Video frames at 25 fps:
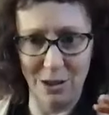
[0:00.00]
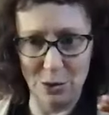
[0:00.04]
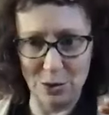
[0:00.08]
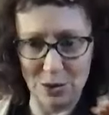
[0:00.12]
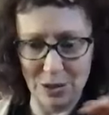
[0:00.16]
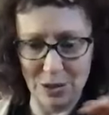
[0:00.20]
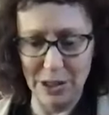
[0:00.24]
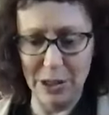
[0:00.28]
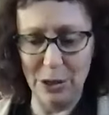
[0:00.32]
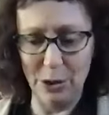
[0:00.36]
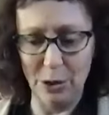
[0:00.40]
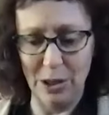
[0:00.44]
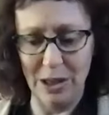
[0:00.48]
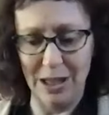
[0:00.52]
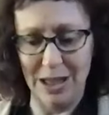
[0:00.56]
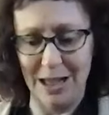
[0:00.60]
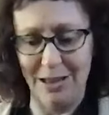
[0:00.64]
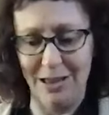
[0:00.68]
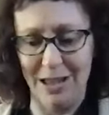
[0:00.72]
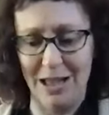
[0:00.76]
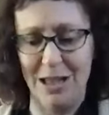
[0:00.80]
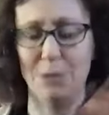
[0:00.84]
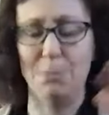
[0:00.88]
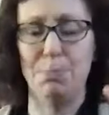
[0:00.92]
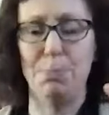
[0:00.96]
There's
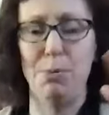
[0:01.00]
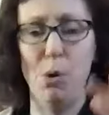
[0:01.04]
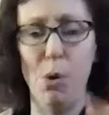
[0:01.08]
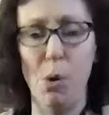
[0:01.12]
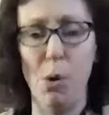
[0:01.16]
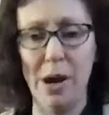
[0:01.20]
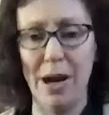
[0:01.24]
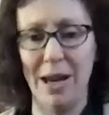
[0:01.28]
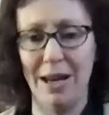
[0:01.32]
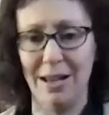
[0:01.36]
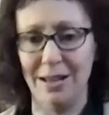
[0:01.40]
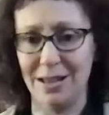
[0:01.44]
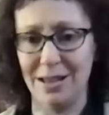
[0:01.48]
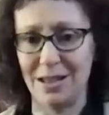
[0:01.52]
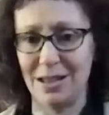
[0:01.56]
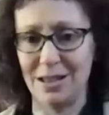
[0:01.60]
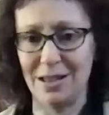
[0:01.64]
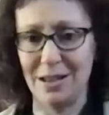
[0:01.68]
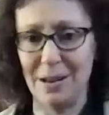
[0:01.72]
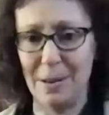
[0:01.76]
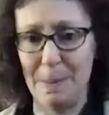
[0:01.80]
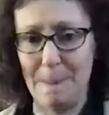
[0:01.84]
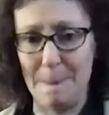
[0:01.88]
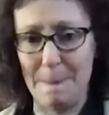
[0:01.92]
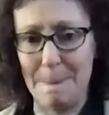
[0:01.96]
literally these
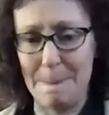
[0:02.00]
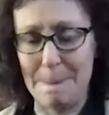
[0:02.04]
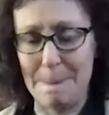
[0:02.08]
points